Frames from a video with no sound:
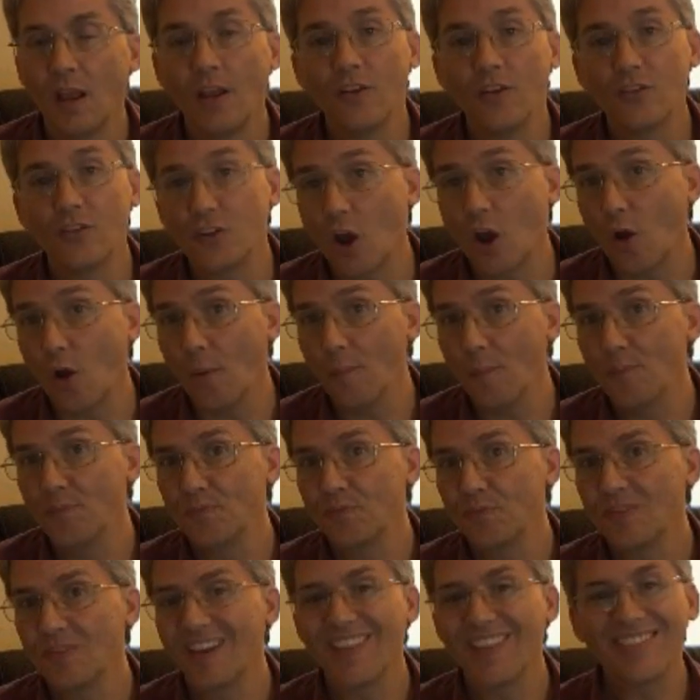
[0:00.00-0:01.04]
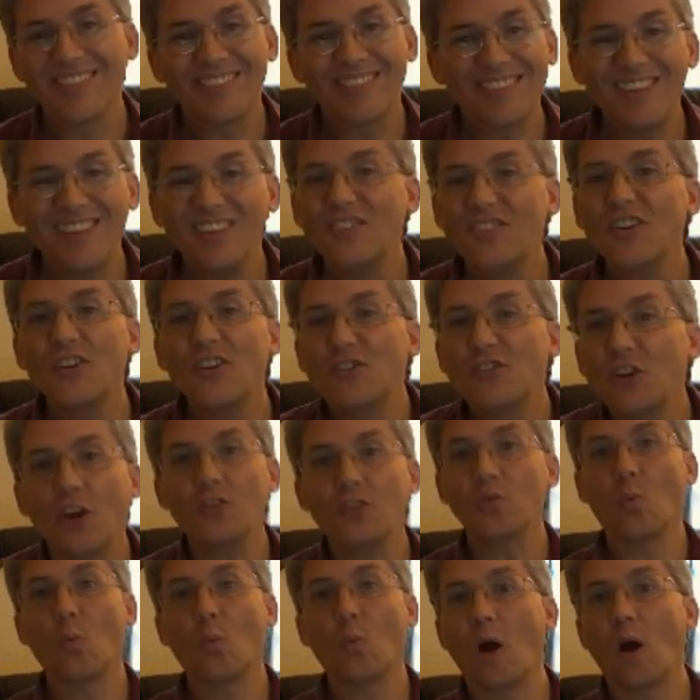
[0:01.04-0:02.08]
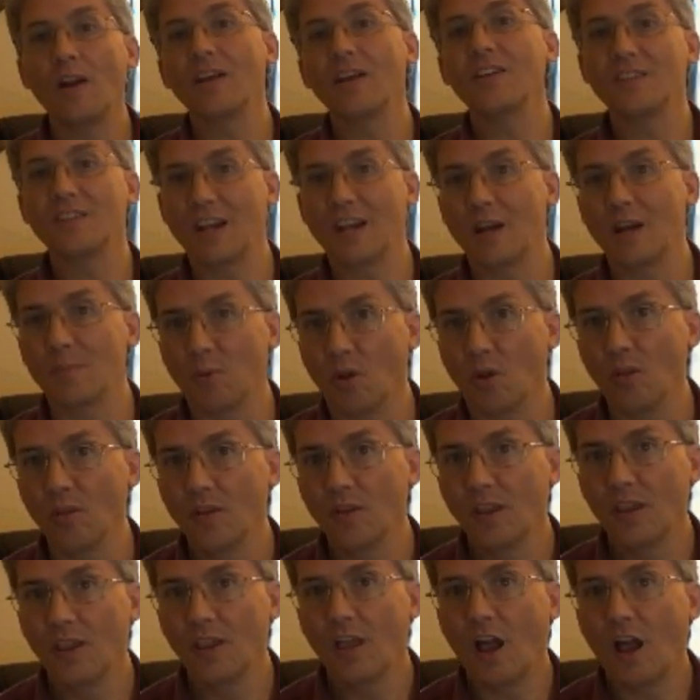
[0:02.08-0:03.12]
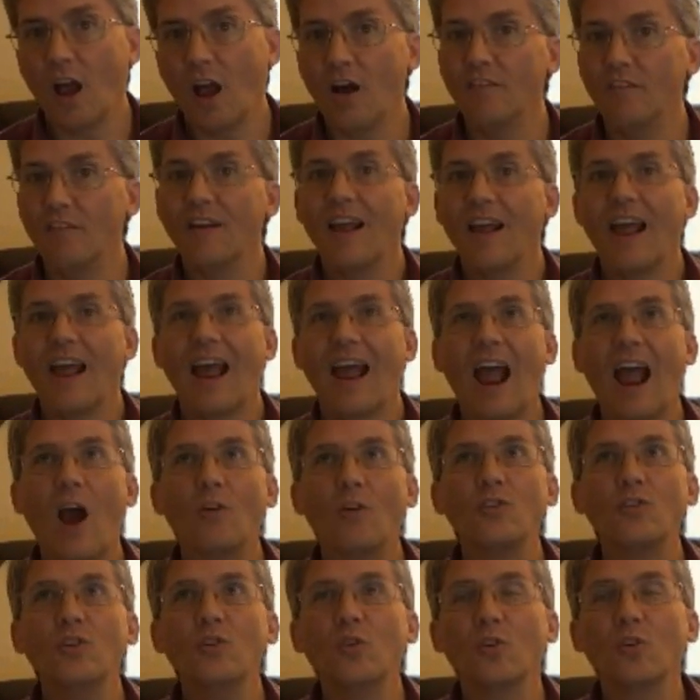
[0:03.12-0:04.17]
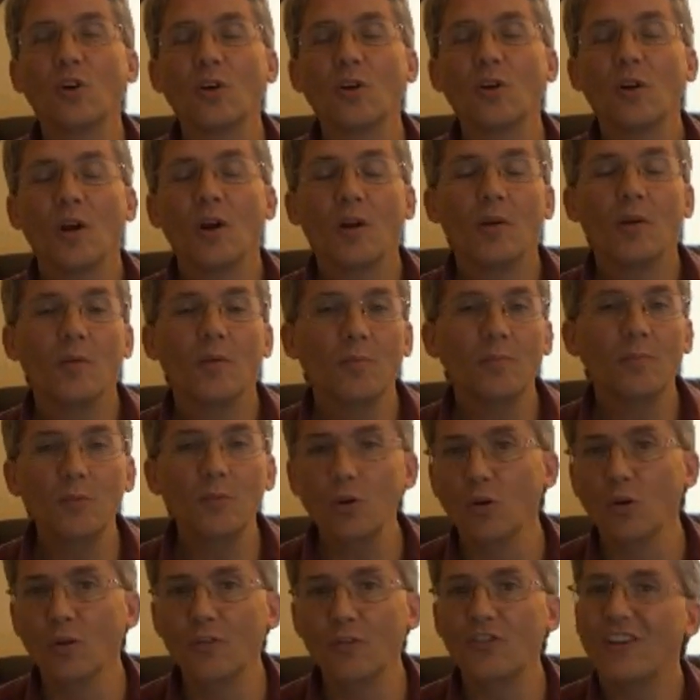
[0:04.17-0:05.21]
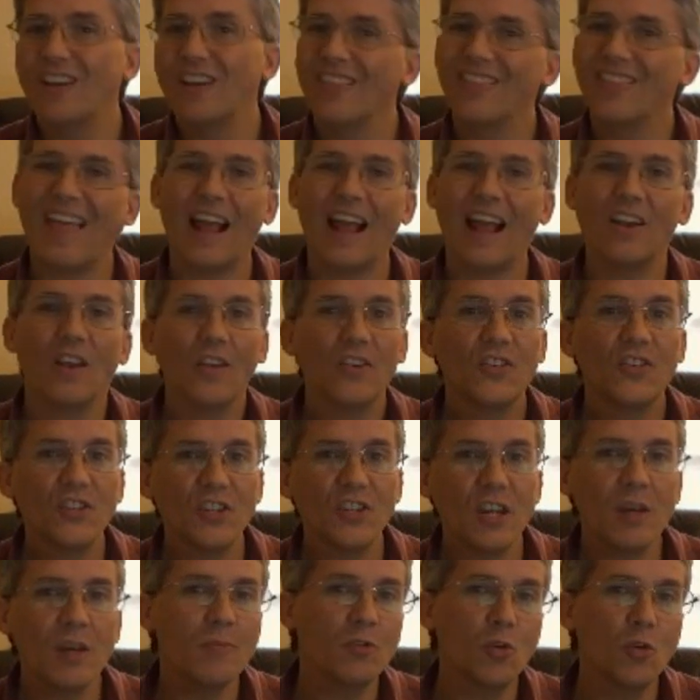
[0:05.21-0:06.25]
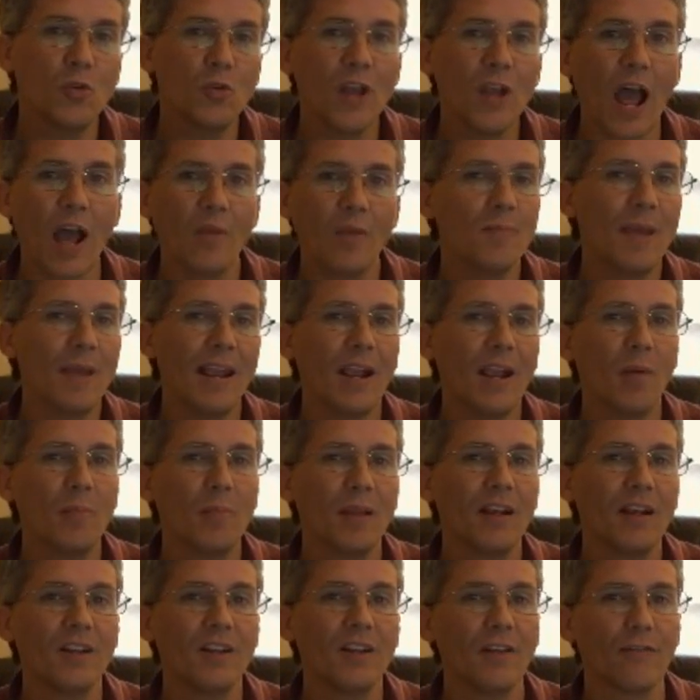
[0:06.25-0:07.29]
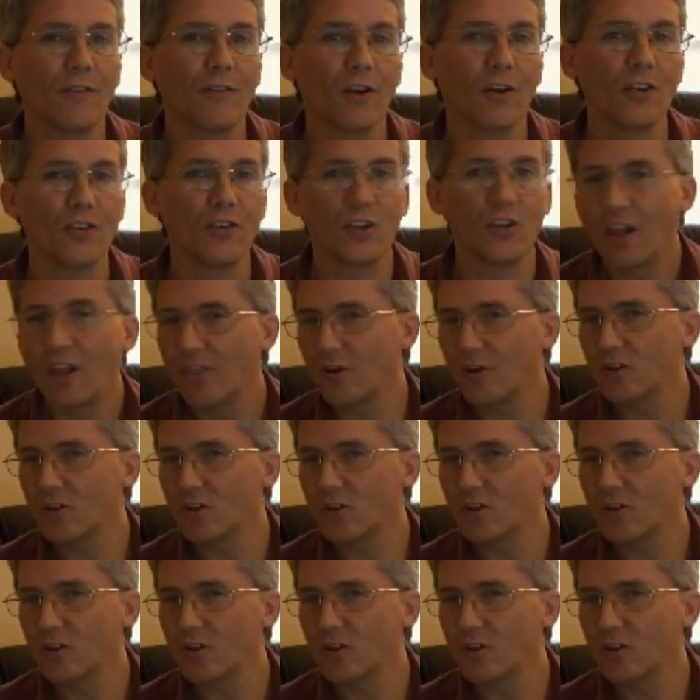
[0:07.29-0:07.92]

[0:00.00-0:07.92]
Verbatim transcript: So, this is just one example of how your moves that seem to not make a big difference.